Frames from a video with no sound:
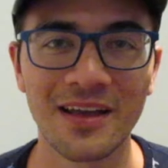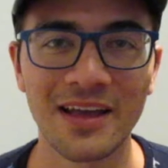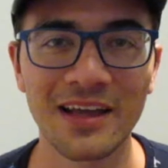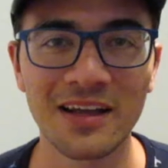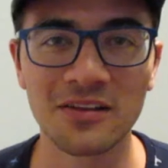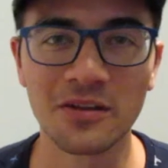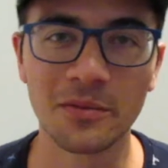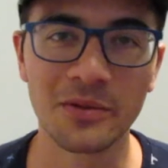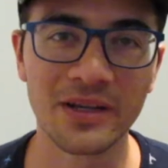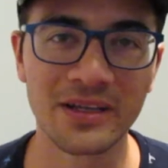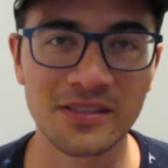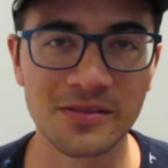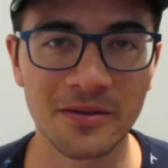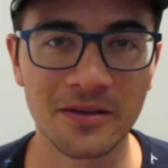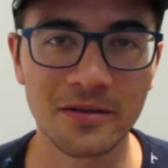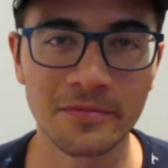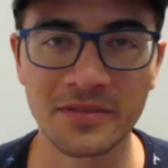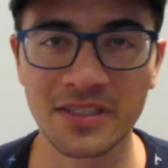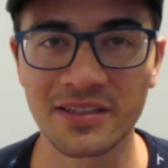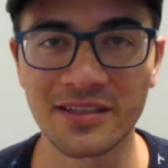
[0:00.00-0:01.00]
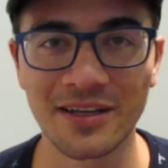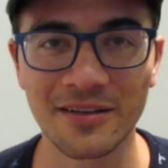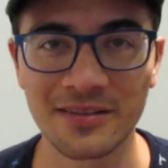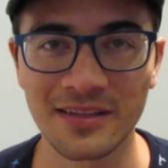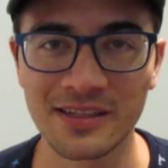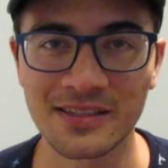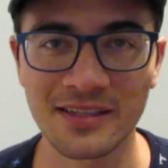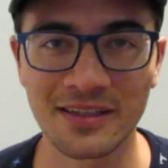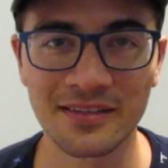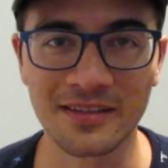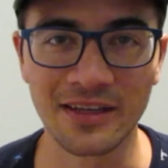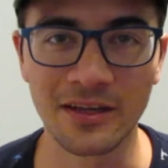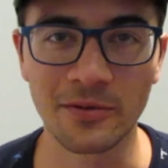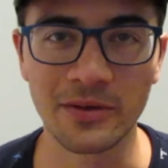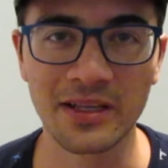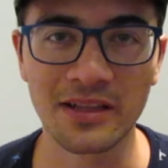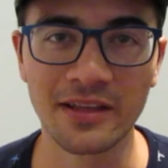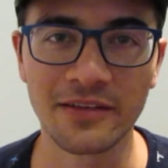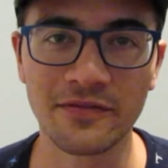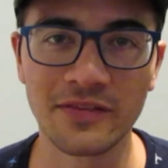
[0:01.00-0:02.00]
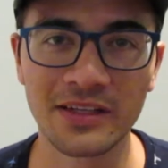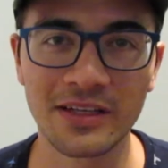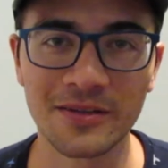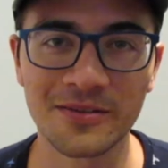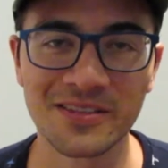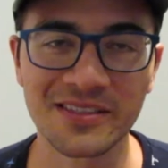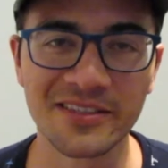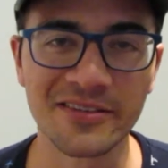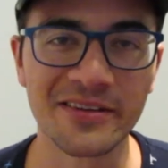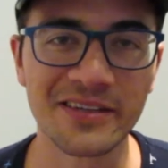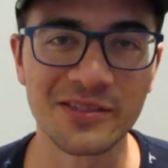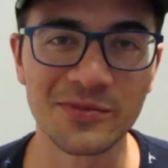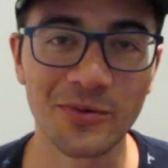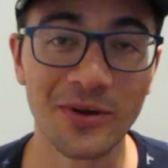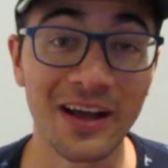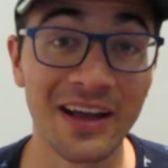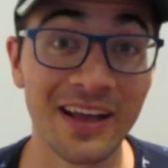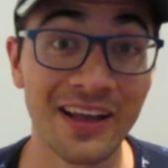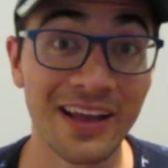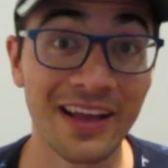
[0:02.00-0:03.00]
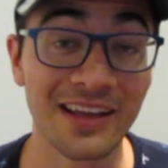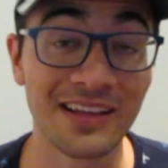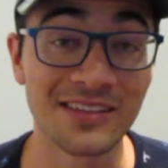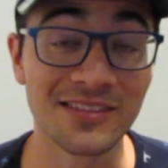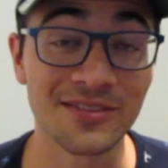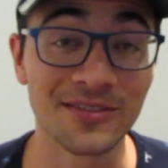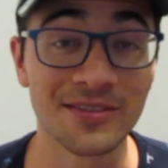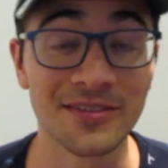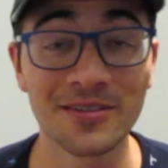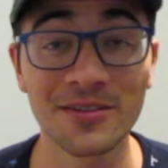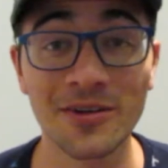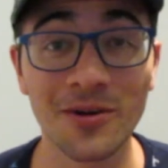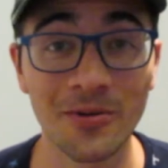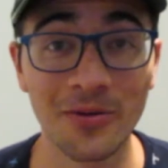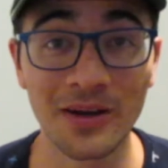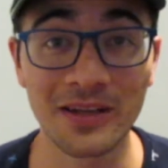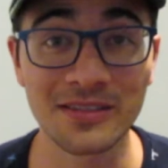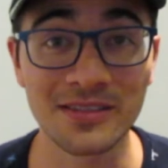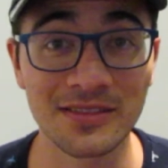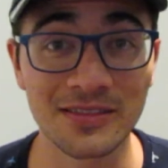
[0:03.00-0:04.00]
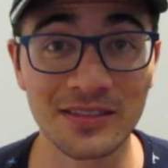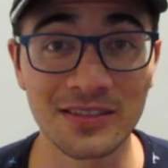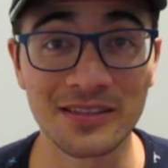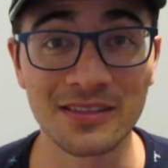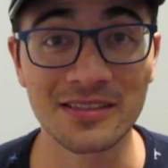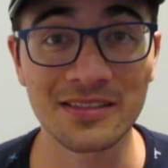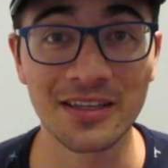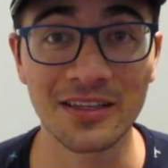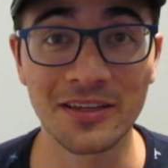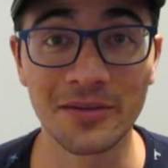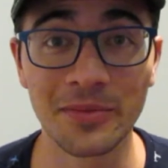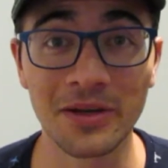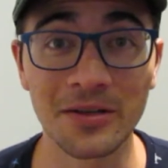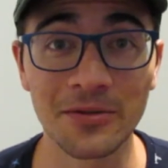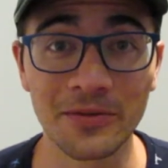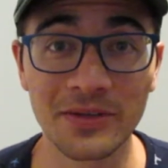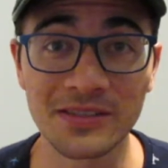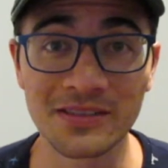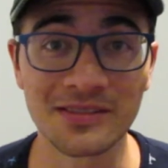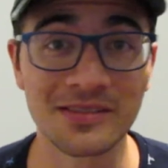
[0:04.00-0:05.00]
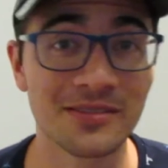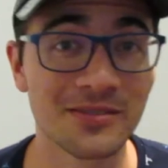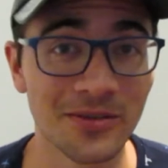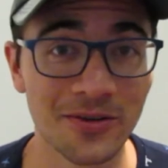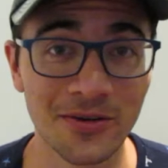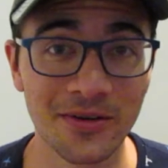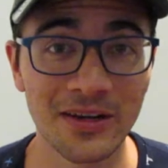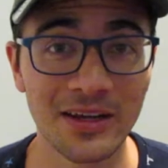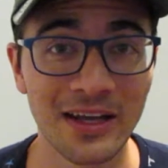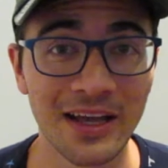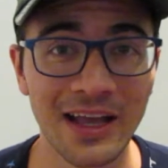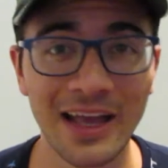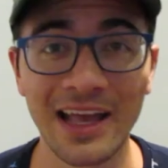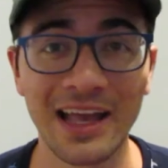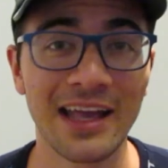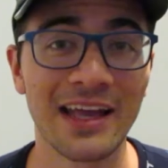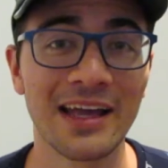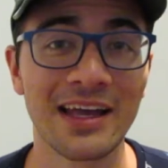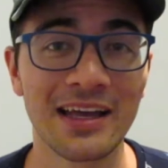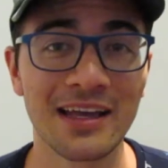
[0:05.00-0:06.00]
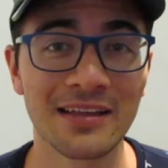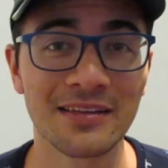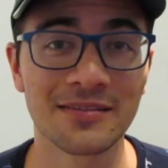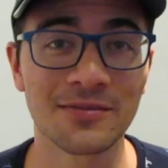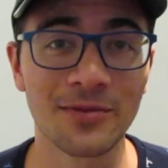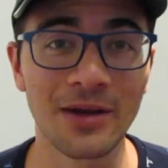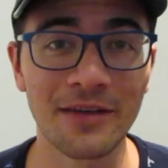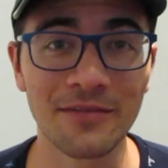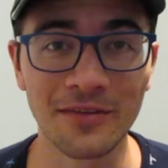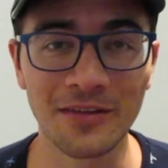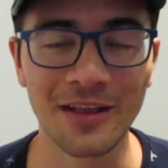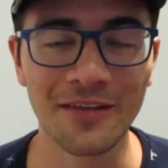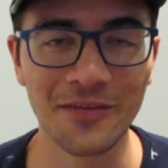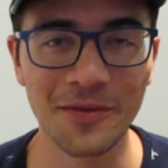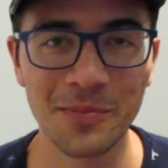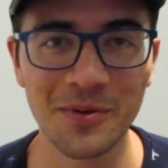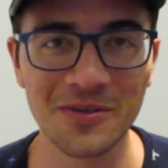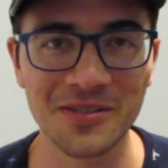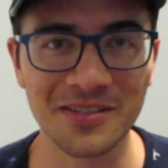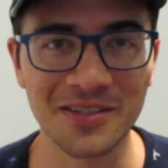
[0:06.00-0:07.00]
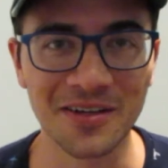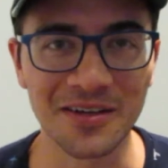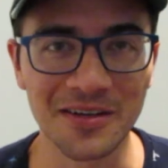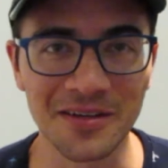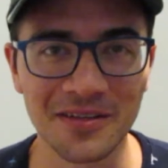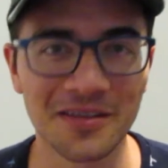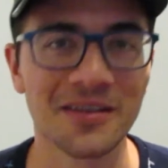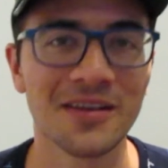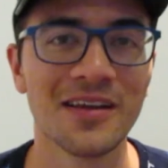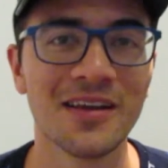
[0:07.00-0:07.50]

Hey Globalites, welcome to Downday Sunday, a weekly video series where I answer your questions, tell you about a recent story, and raffle off a postcard.